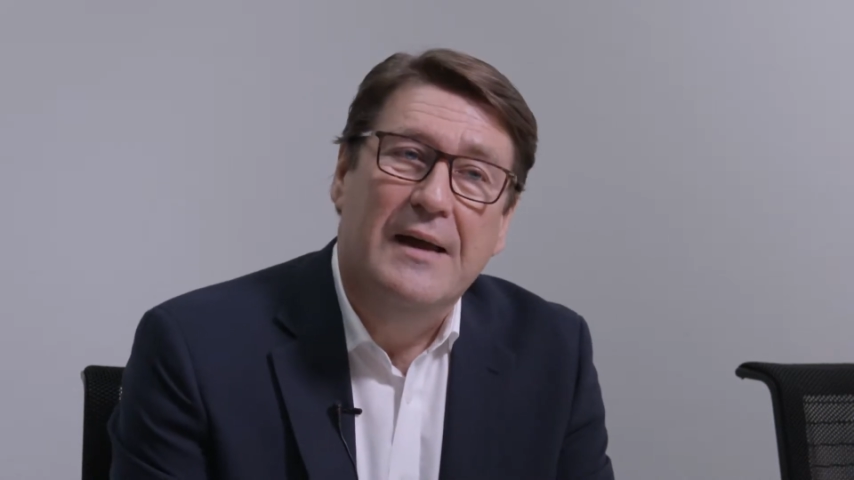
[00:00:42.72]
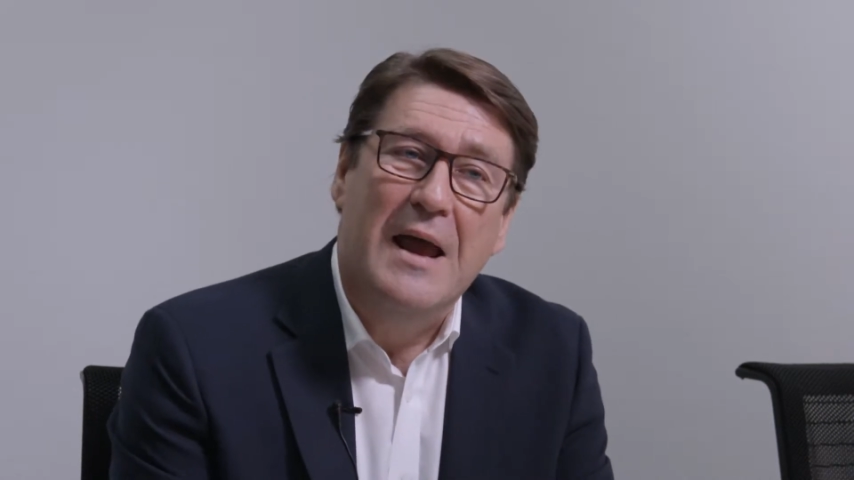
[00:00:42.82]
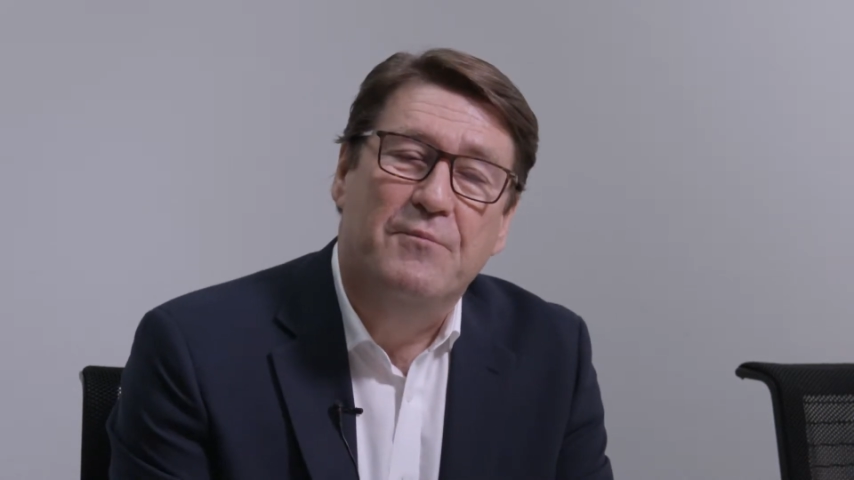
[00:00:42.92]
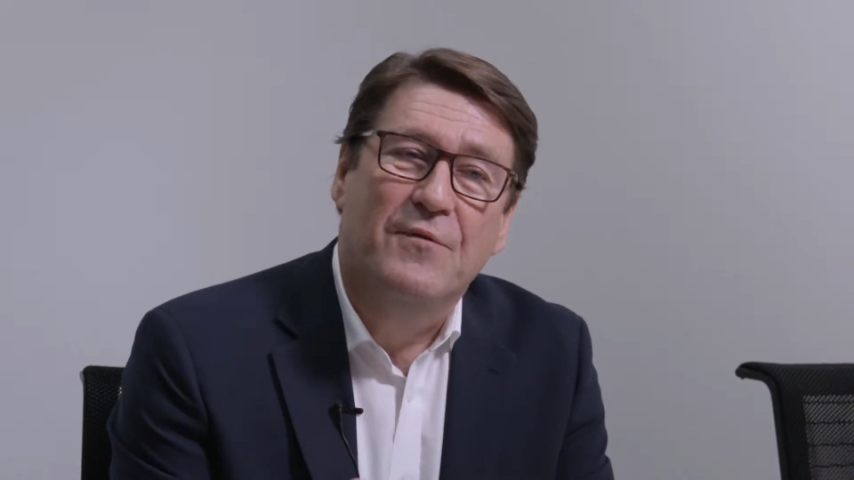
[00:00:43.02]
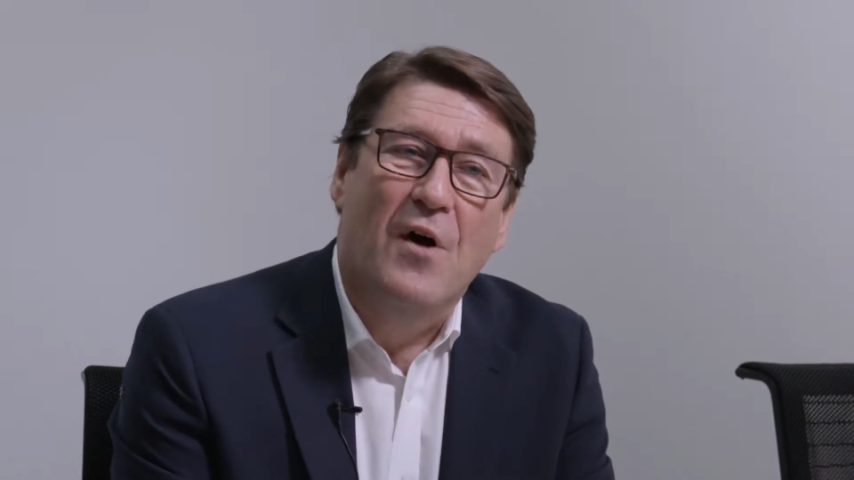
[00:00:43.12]

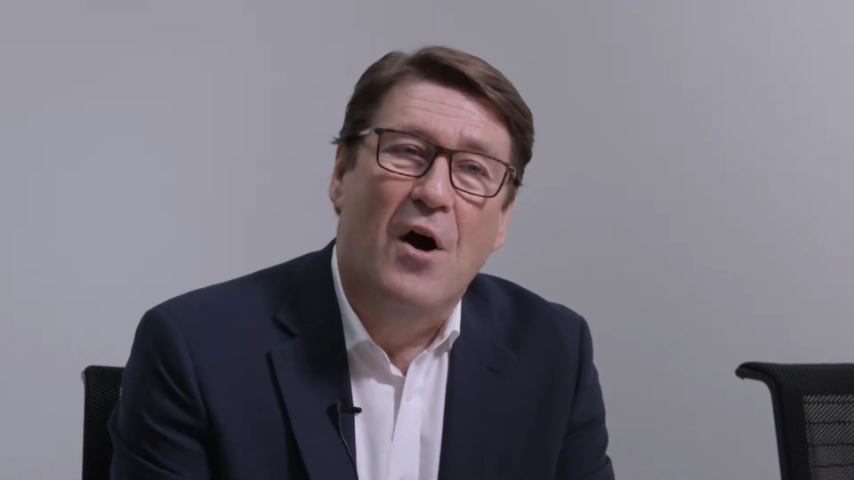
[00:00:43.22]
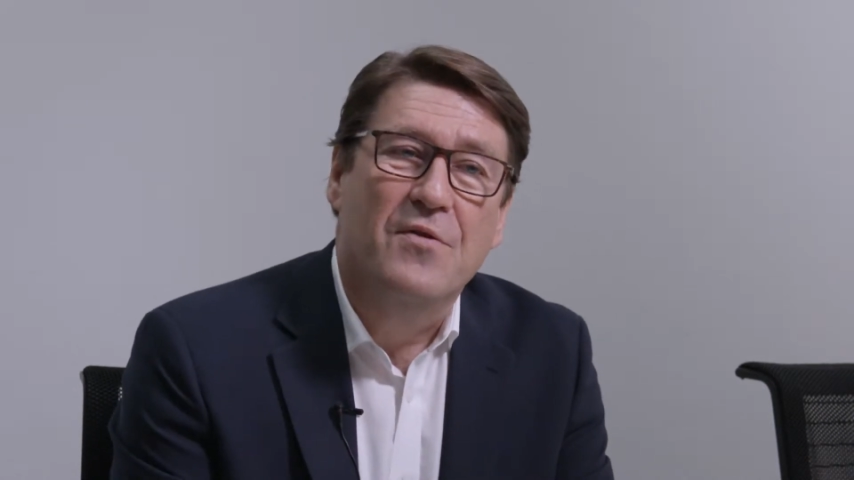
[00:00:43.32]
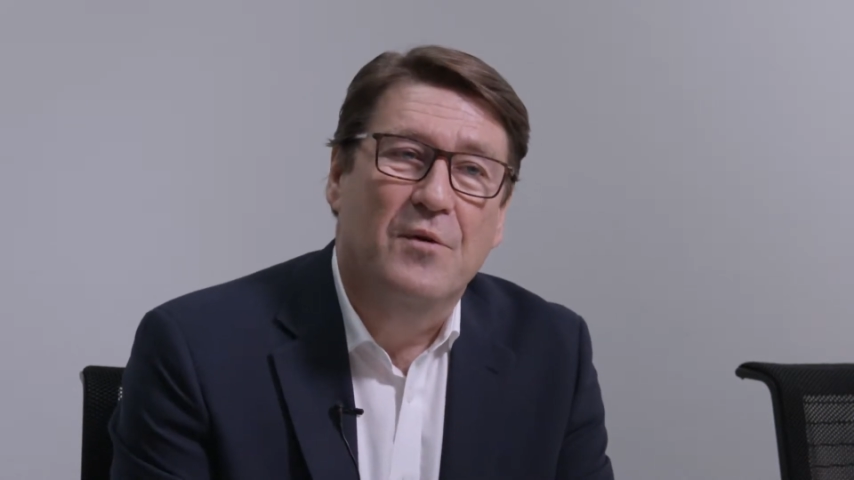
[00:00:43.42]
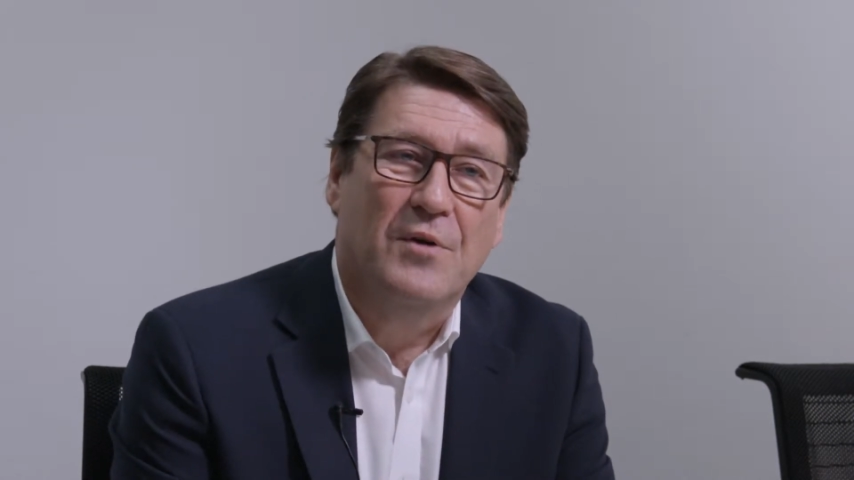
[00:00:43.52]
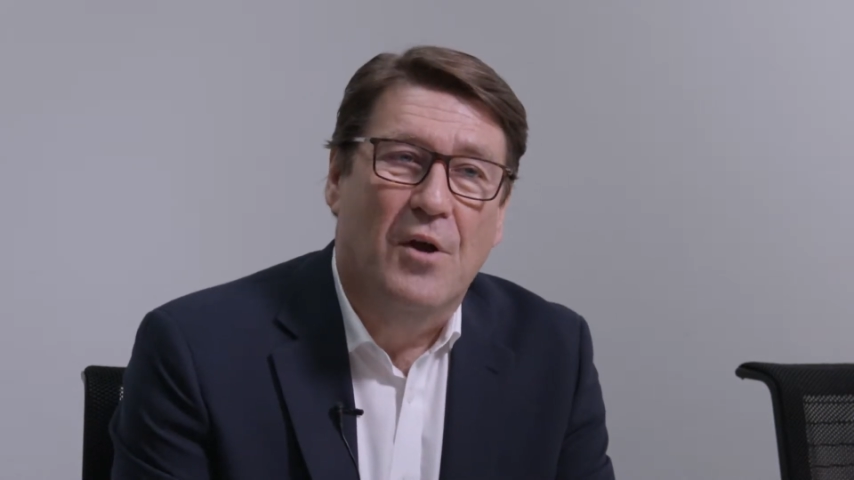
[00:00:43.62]
and
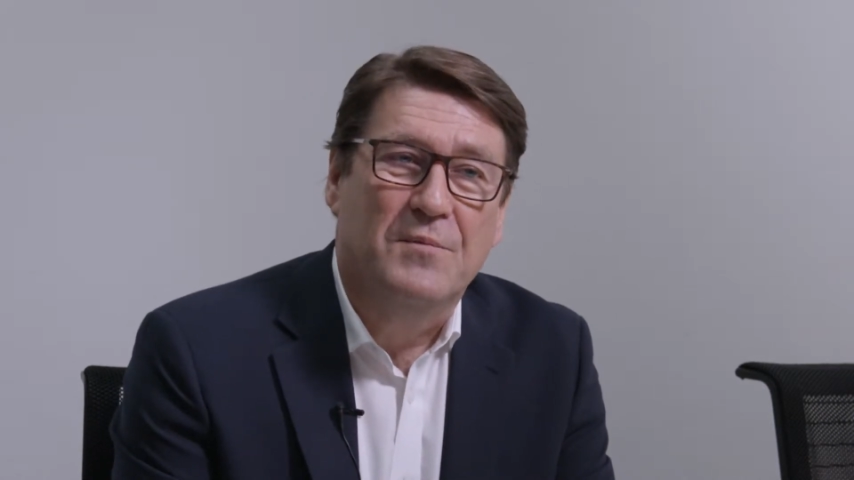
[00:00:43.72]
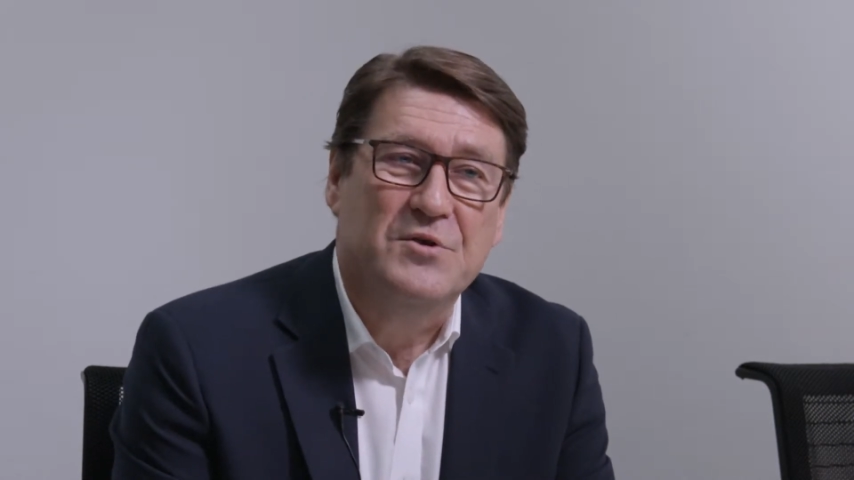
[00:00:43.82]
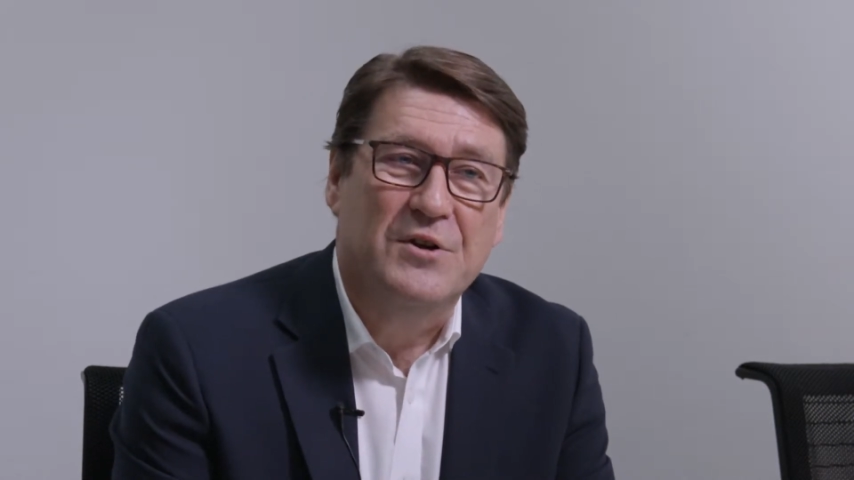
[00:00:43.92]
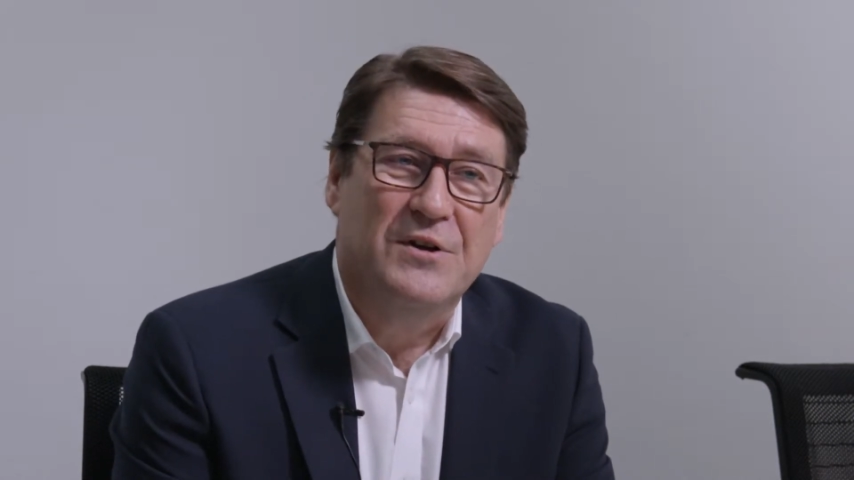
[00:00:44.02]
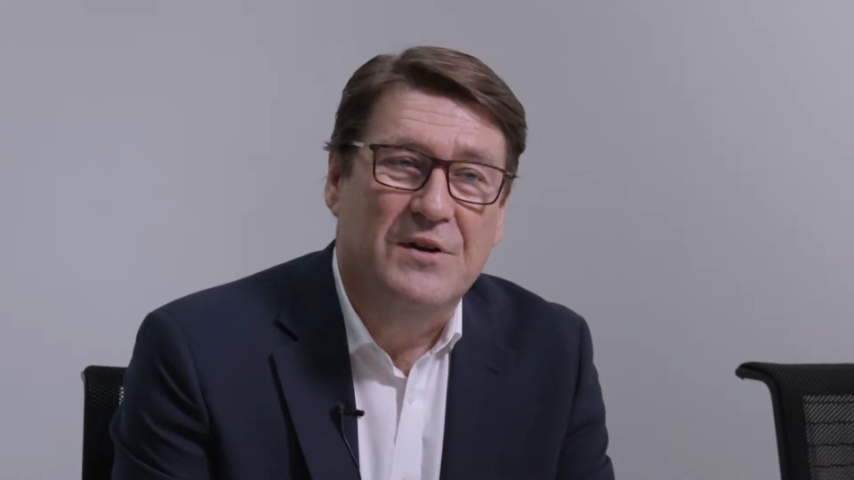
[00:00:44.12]
provide them with
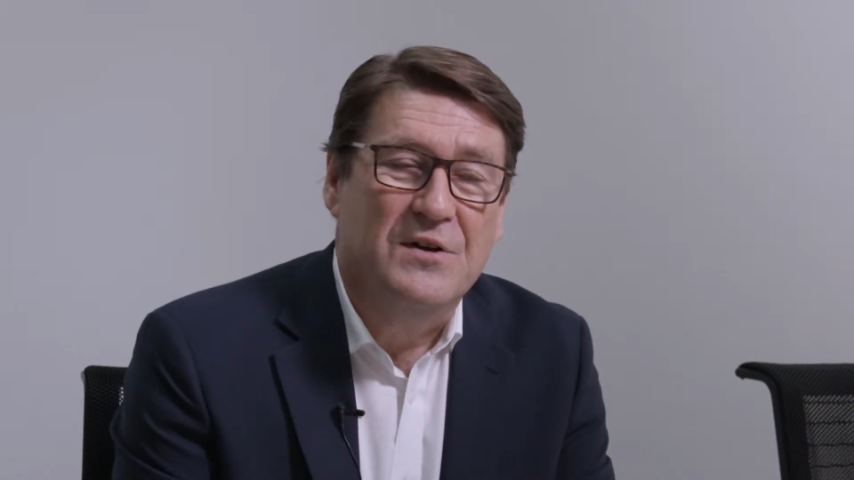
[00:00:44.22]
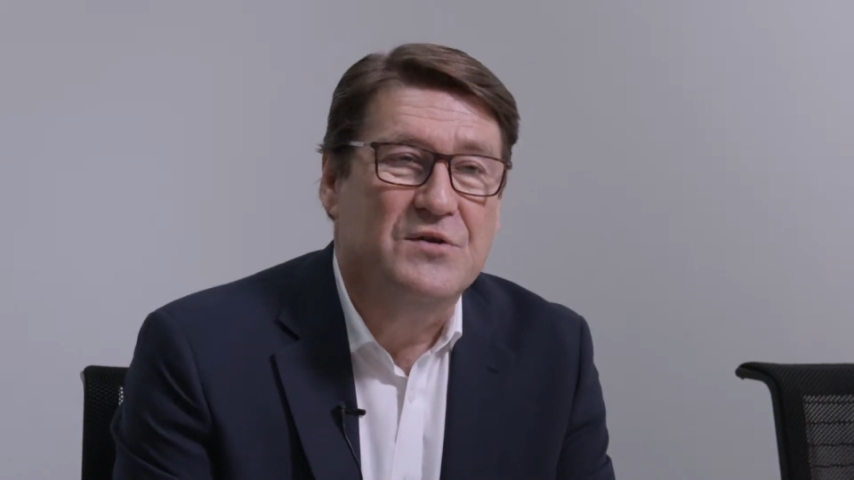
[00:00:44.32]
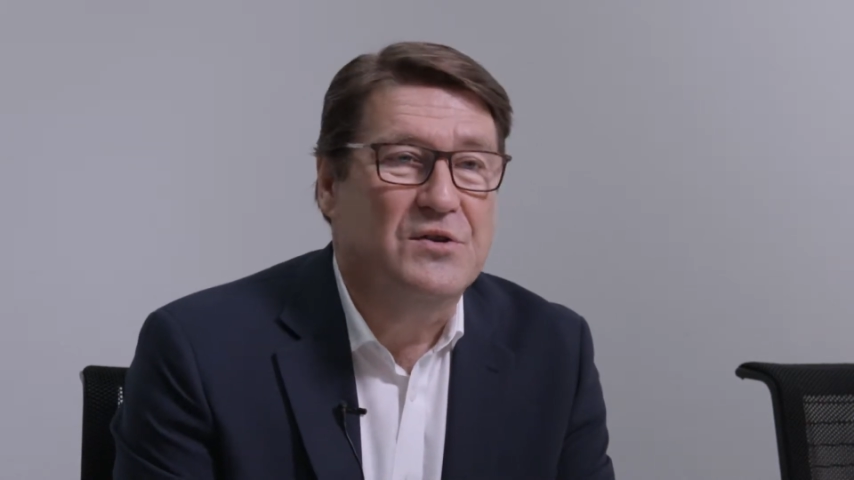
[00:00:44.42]
opportunities